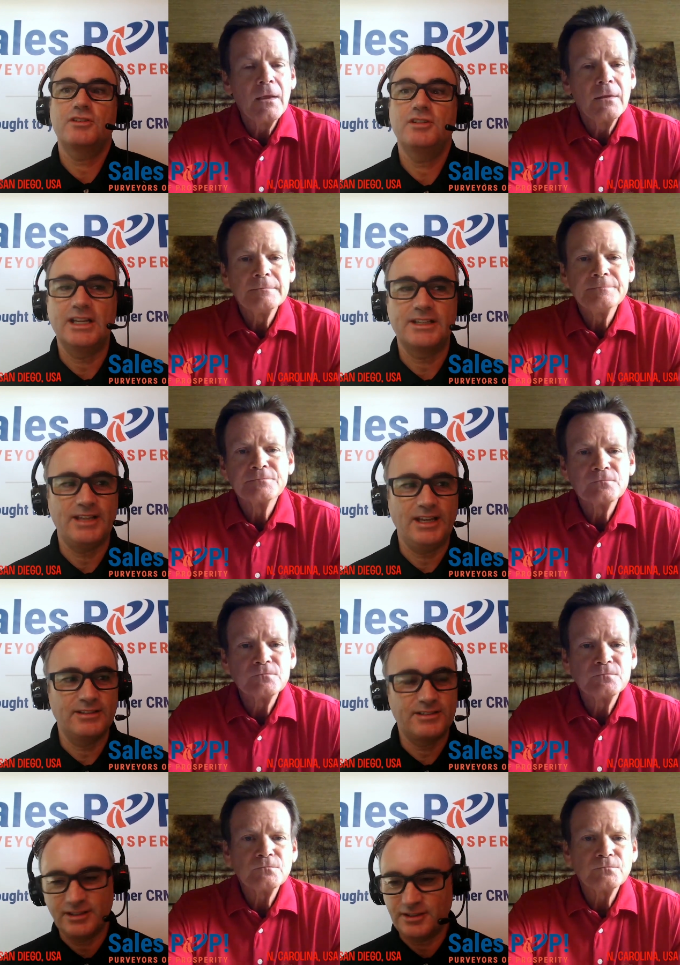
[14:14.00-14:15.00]
Speaker 1: certainly a
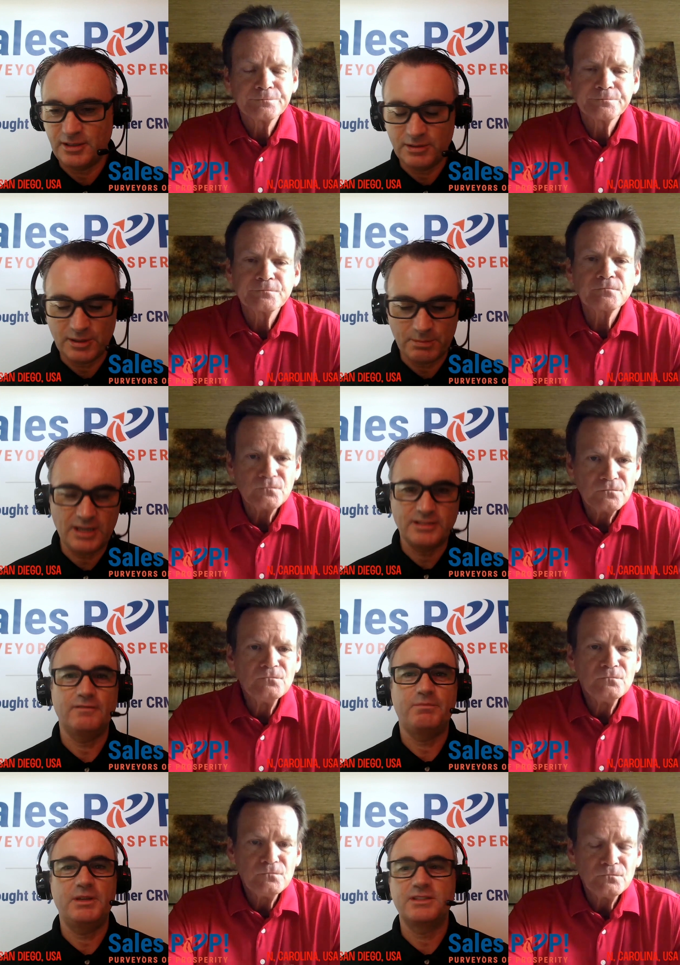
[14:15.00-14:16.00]
sense that the the pace
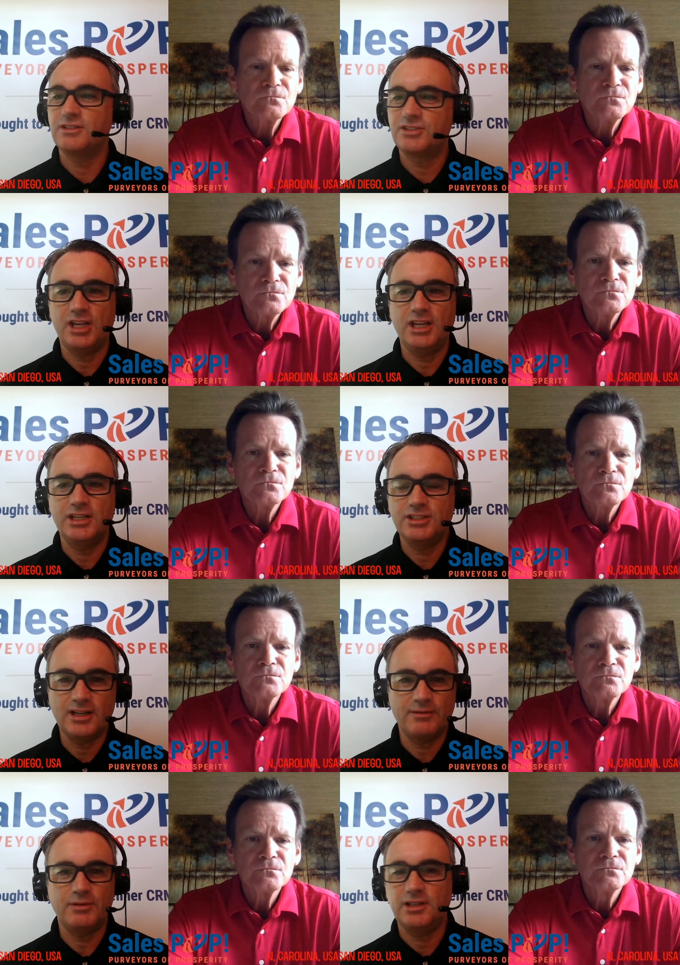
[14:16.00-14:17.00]
of business change and
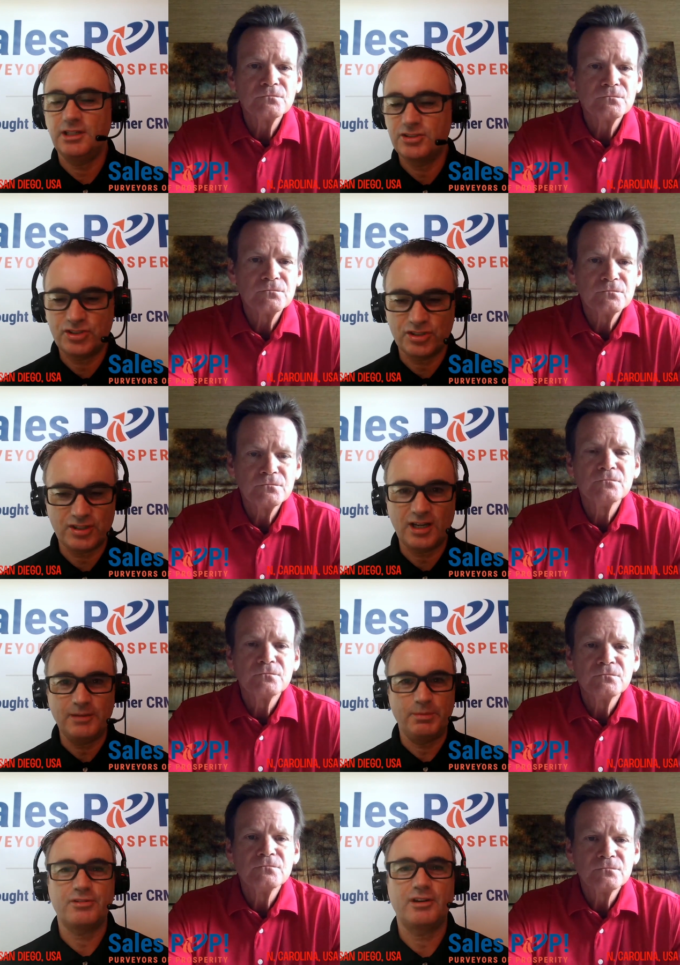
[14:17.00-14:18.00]
everything is just
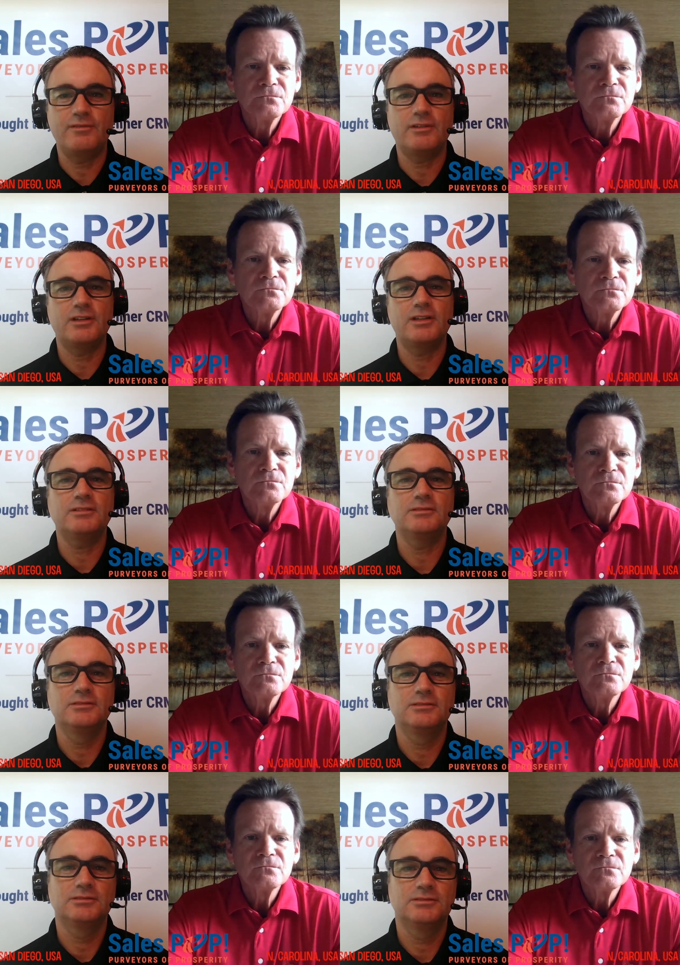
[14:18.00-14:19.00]
hyperdrive right now
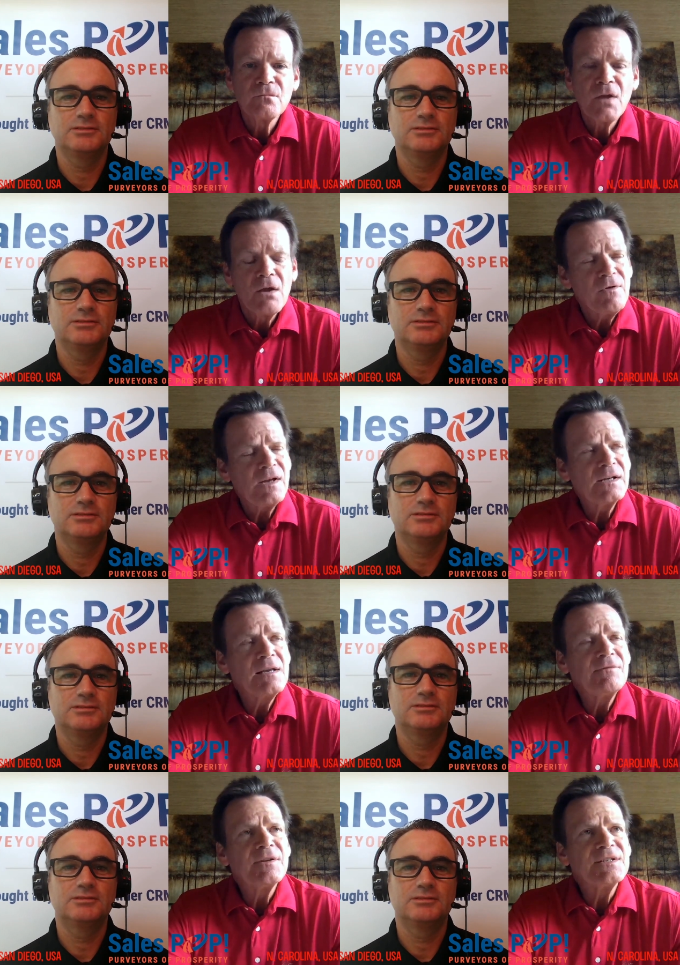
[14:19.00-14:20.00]

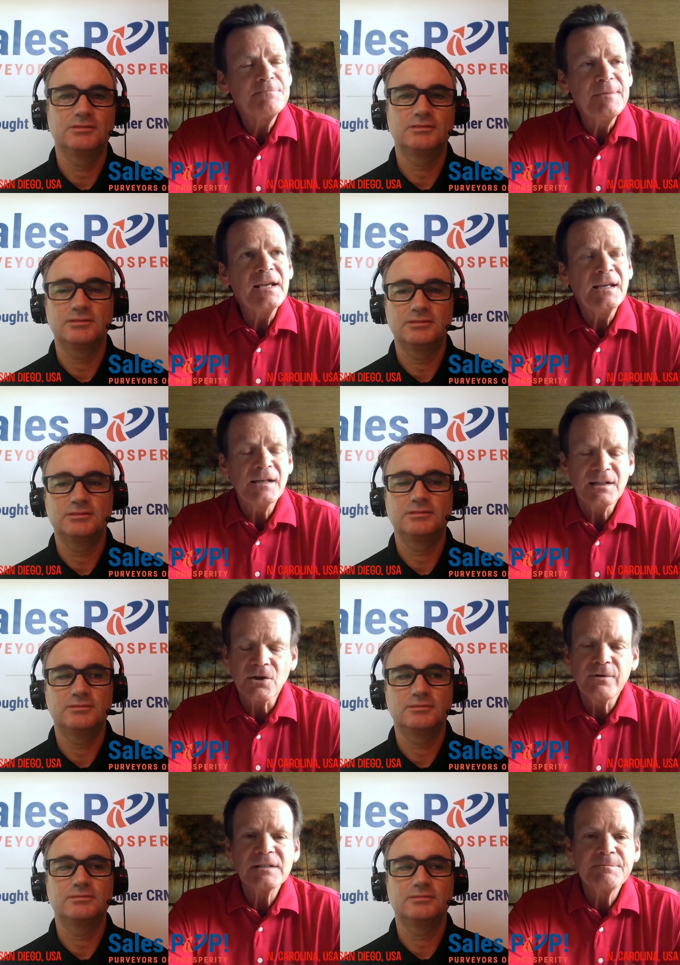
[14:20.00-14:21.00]
relatively
Speaker 2: speaking, it's
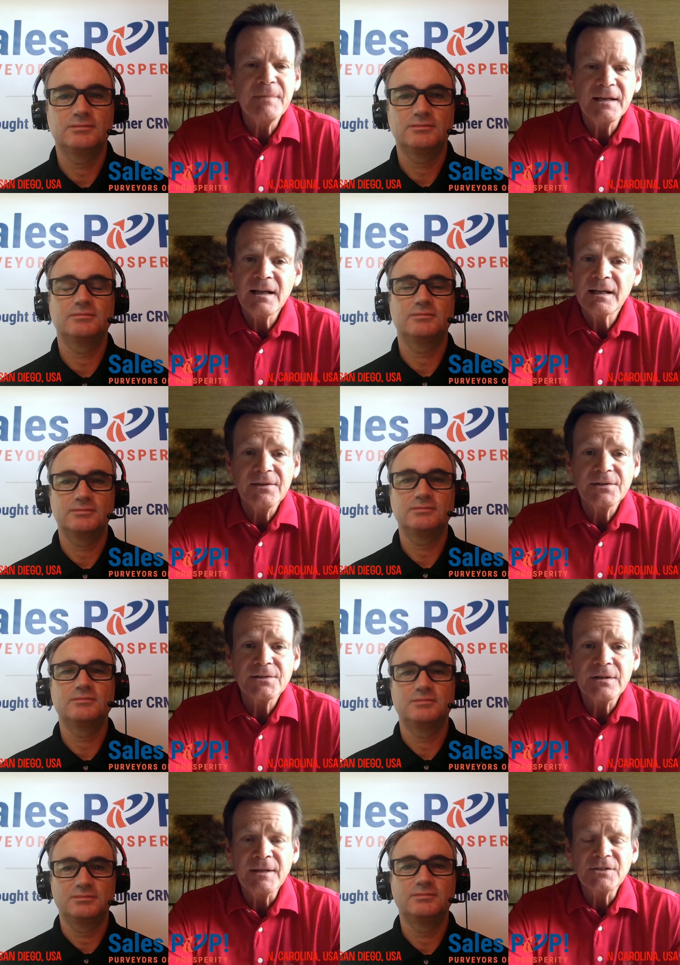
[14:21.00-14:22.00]
always been like this.
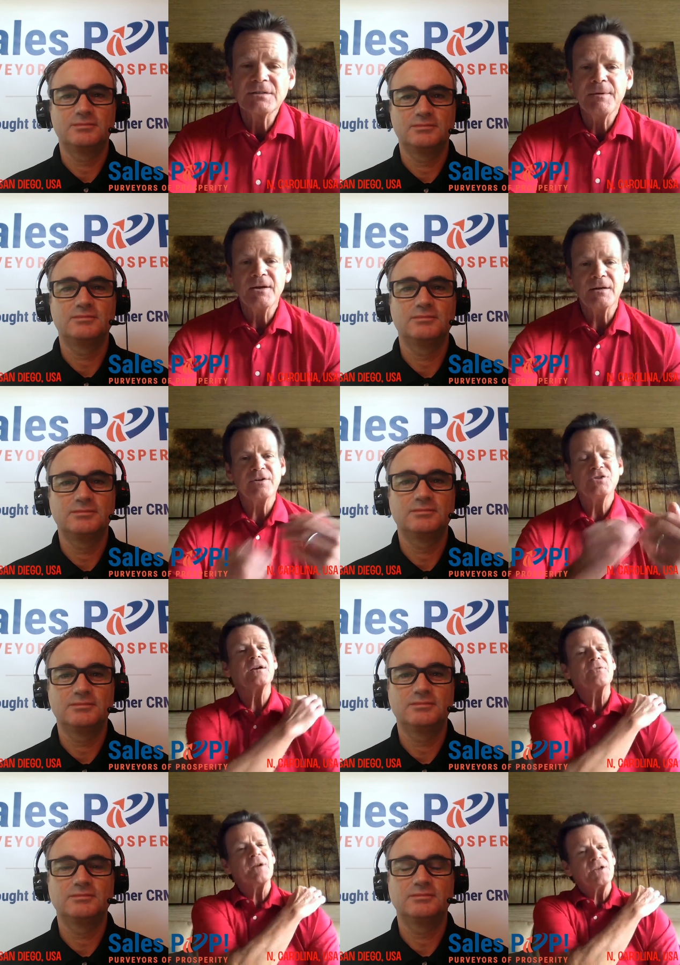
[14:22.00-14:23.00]
I mean, just about every
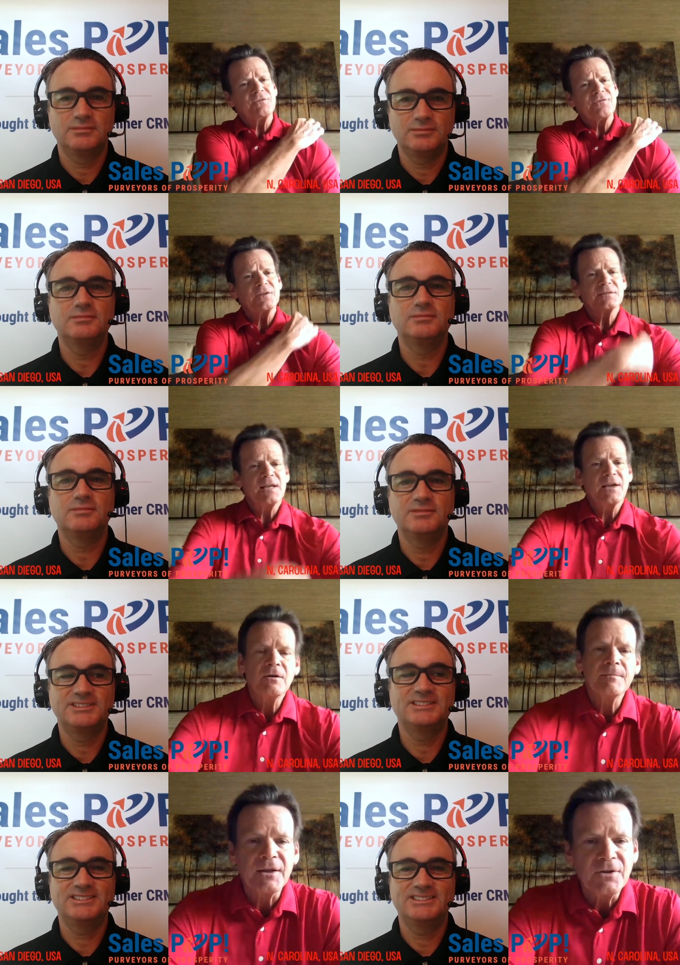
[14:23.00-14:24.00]
generation feels like, oh
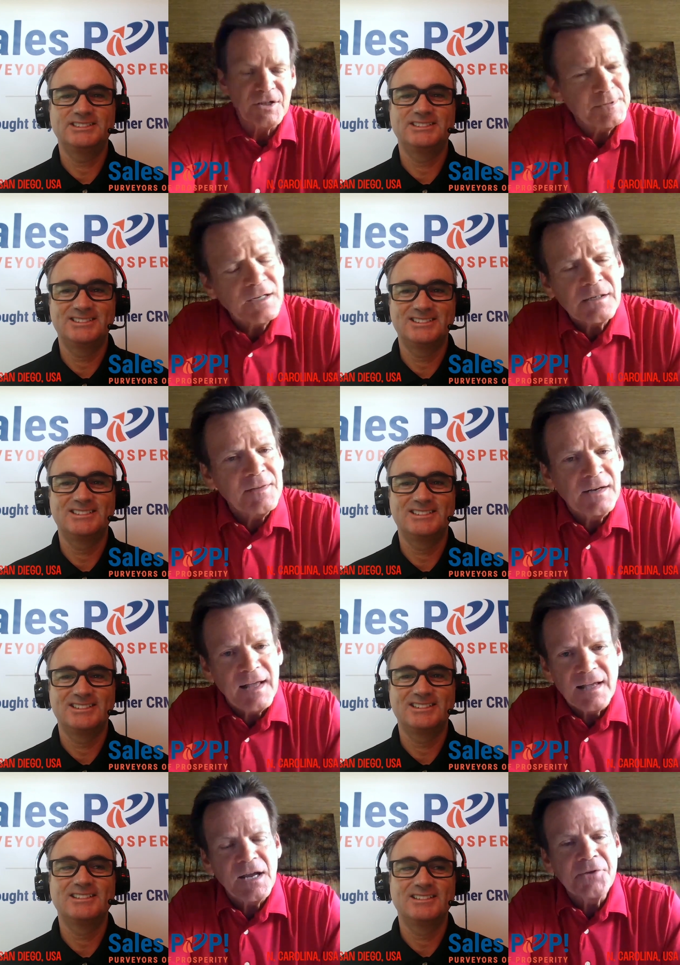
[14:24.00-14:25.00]
my mm-hmm. goodness, particularly in the
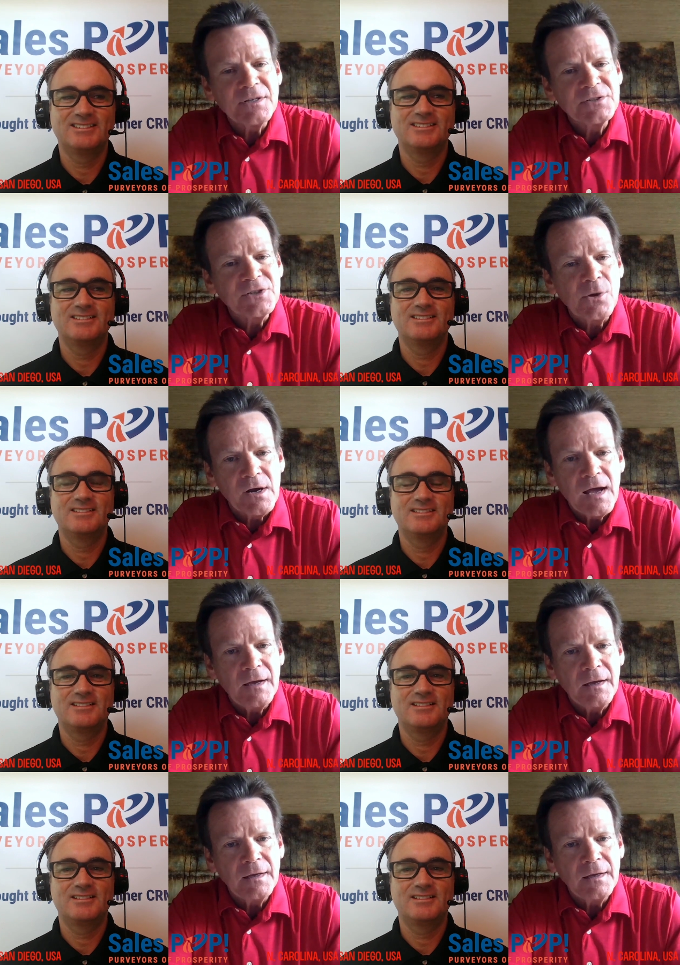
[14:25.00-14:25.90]
last hundred so uh,